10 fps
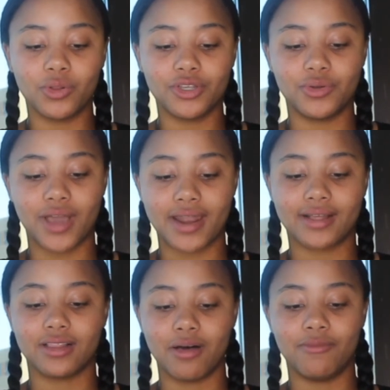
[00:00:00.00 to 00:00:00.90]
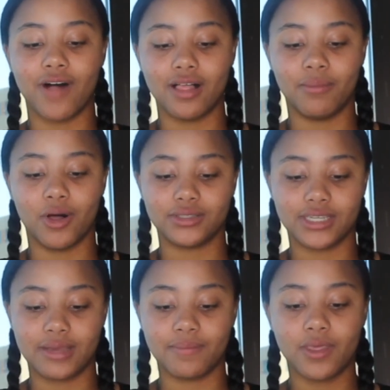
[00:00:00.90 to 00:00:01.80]
United Club volleyball
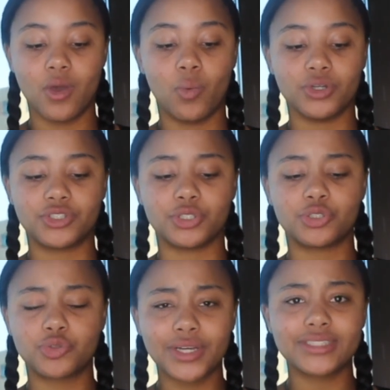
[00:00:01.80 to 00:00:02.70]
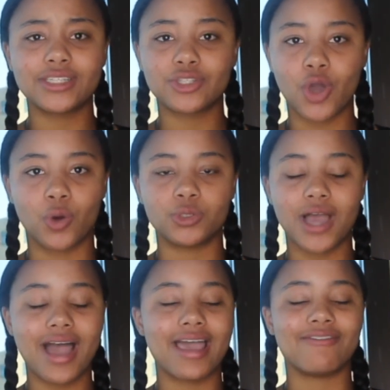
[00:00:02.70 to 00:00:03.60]
team was the strictest coach
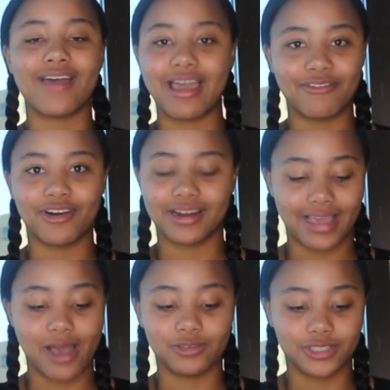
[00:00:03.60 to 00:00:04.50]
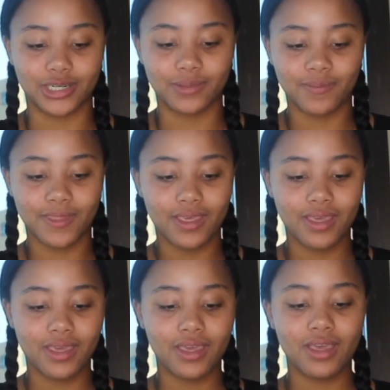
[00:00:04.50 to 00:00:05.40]
I have ever encountered.
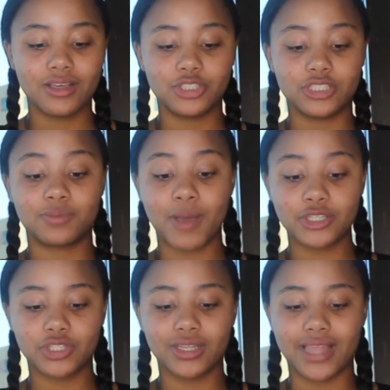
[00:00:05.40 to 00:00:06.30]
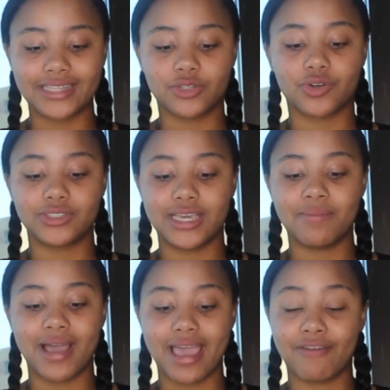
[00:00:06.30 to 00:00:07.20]
She especially liked to critique
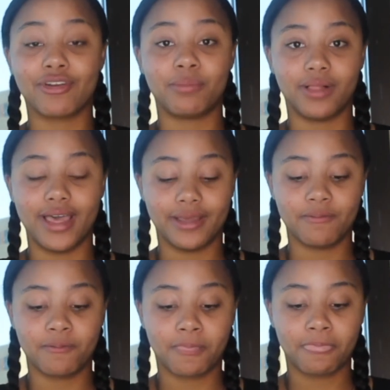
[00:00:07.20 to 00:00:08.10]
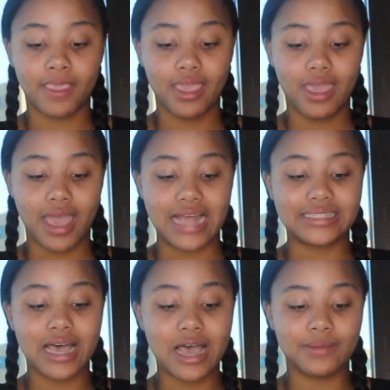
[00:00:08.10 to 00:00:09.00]
my every play. At
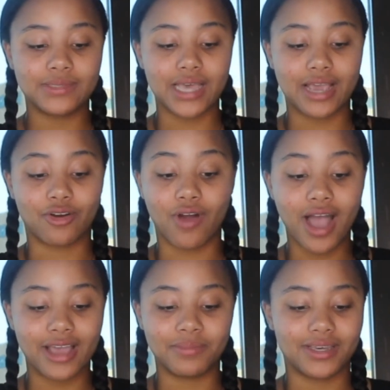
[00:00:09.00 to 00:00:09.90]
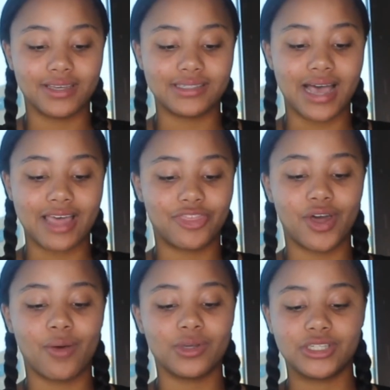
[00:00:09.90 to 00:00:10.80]
times, I cried because I
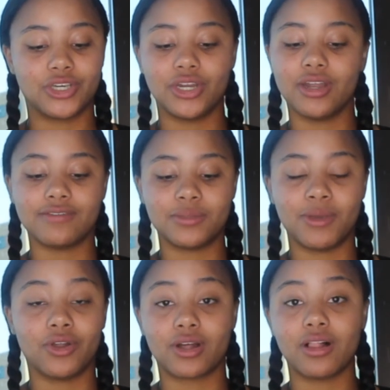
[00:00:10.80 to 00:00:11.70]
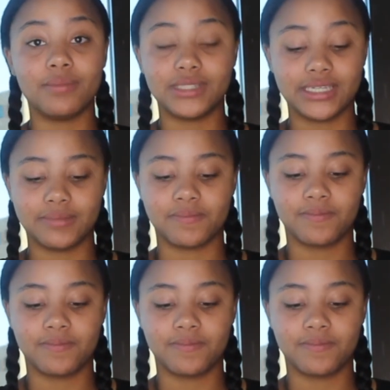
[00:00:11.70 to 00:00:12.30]
thought I wasn't good enough to be on a club team.